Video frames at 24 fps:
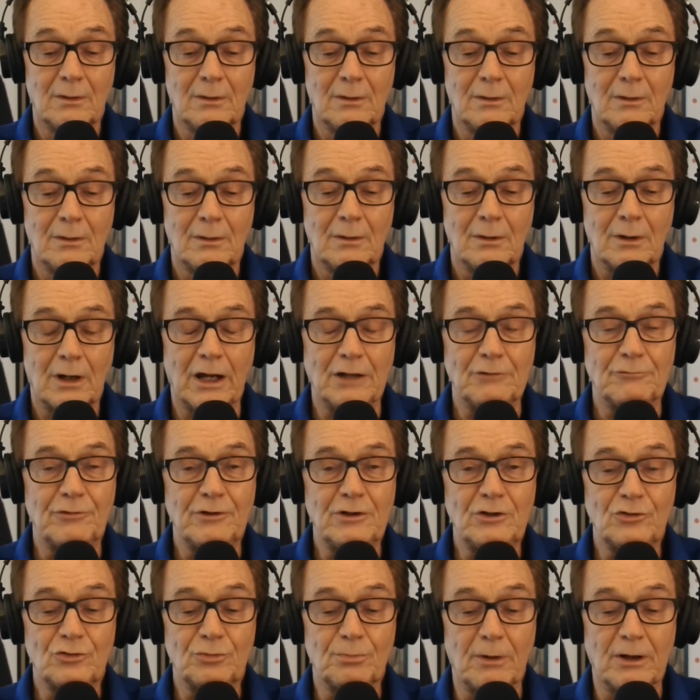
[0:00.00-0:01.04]
I'd finished
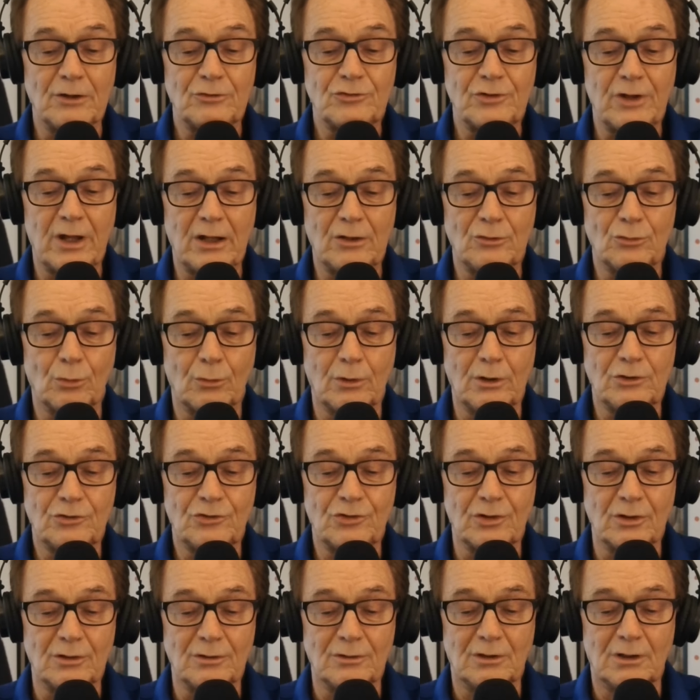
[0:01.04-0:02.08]
my sandwich and
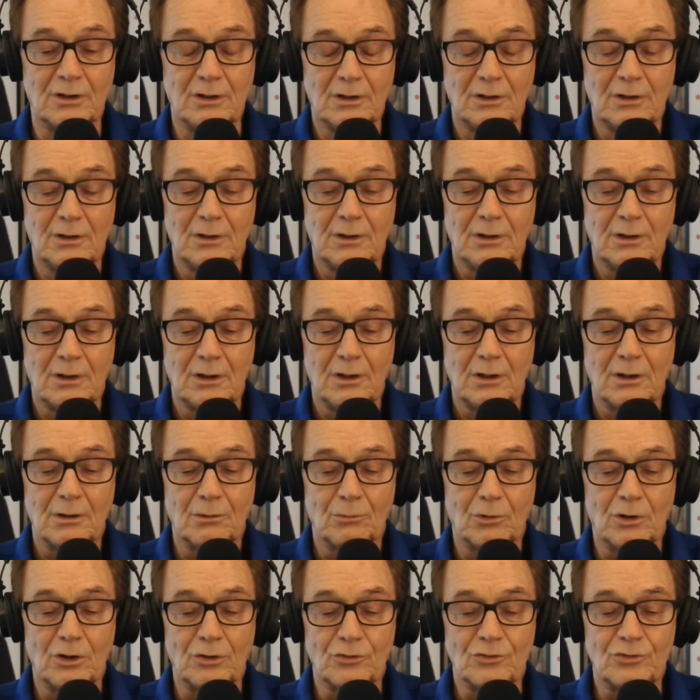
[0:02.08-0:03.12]

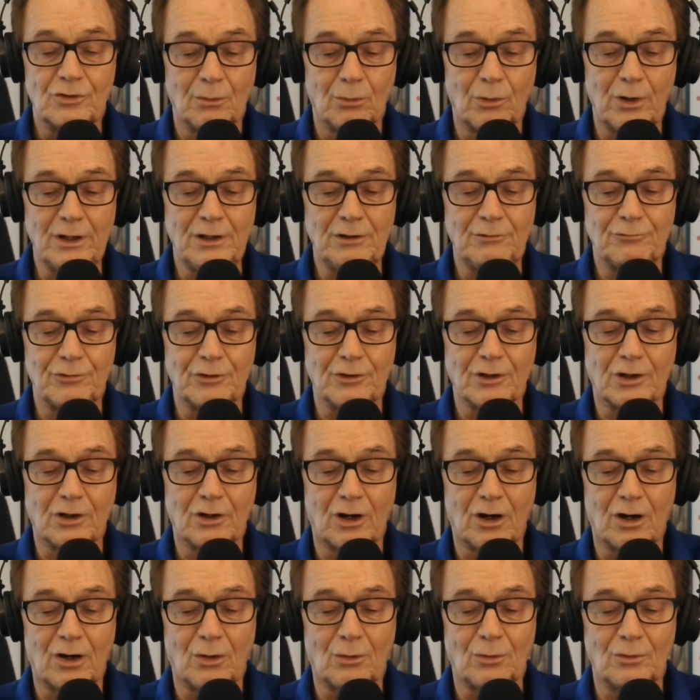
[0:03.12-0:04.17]
was in for the call
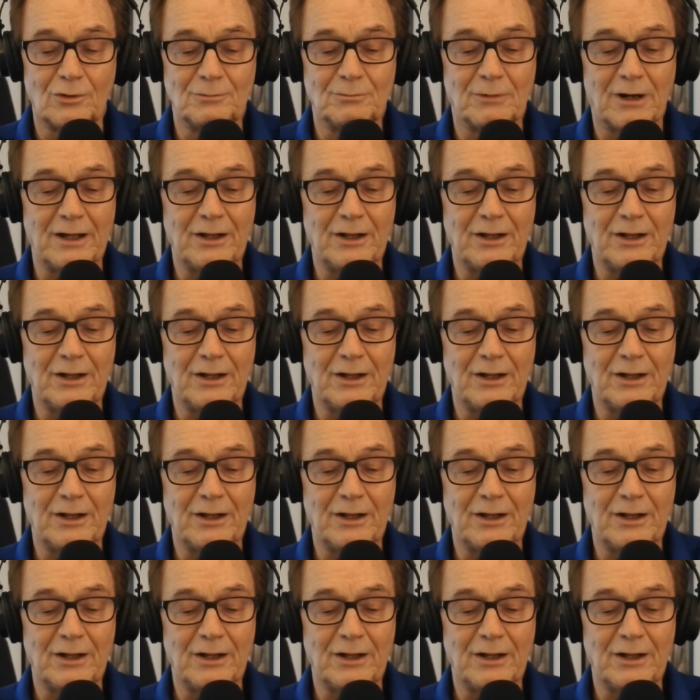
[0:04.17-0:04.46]
when my